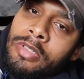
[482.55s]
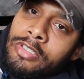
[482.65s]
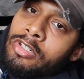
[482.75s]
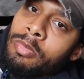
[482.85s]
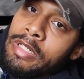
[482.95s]
but
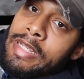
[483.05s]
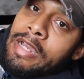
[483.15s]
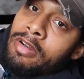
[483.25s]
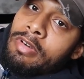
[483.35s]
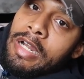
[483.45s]
slow me
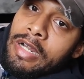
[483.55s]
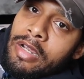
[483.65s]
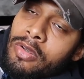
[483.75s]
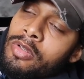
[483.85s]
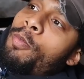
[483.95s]
down right
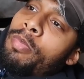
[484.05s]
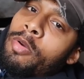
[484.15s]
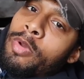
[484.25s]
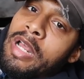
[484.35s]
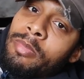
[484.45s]
now.
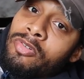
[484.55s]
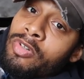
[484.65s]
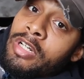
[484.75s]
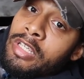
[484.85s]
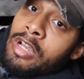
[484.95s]
But when I be
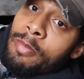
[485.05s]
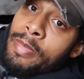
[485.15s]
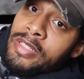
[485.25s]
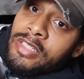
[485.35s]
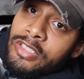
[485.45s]
reading y'all
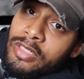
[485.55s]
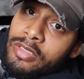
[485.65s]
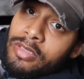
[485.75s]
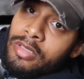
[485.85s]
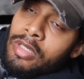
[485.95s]

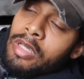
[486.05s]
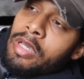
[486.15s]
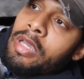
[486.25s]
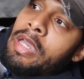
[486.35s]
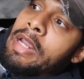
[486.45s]
messages
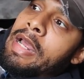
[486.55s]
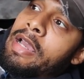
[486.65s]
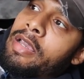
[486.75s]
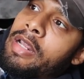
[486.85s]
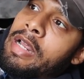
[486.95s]
and
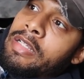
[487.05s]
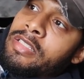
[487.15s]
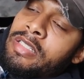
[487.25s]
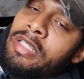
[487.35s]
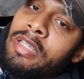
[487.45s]
I and I
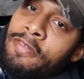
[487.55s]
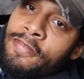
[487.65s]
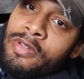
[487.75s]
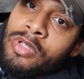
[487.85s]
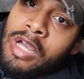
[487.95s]
see and
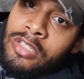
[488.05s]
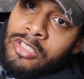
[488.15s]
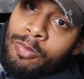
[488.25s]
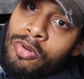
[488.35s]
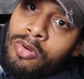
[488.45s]
feel y'all
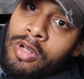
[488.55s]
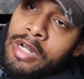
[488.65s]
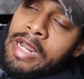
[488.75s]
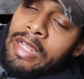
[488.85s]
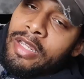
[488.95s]
support
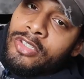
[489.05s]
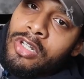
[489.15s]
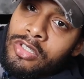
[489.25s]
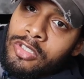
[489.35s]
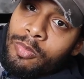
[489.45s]
and I get
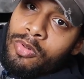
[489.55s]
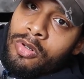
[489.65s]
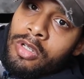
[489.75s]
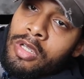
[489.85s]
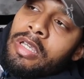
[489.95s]
y'all
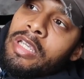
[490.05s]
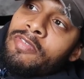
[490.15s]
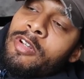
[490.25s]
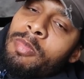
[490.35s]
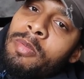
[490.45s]
support, and
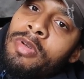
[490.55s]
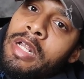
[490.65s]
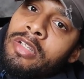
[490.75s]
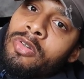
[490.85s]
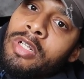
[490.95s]
even the people
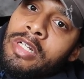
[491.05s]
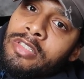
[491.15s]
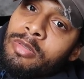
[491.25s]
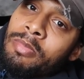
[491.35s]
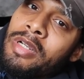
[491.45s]
that donated
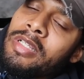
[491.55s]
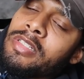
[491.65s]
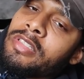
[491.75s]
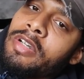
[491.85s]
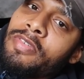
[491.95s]
some money
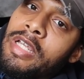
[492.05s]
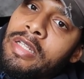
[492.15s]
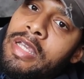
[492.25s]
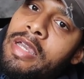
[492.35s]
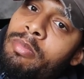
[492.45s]
and stuff
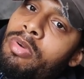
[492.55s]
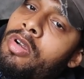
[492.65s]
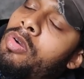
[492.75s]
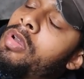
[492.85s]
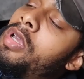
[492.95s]
like that,
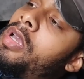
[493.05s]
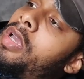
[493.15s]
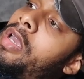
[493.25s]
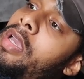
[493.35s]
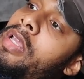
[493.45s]
bro,
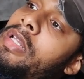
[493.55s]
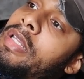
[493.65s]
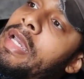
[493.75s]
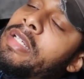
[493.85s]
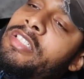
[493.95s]

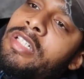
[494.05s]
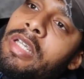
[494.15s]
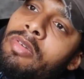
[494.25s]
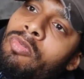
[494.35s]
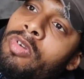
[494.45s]
that
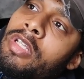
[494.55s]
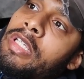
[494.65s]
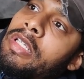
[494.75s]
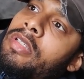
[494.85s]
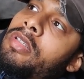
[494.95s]
shit
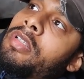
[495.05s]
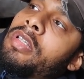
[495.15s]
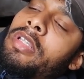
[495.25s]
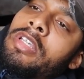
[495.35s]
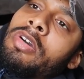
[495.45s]
really,
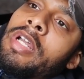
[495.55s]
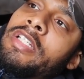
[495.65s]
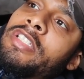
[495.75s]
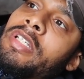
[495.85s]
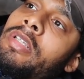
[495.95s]
yo, that
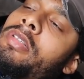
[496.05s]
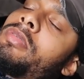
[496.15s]
shit,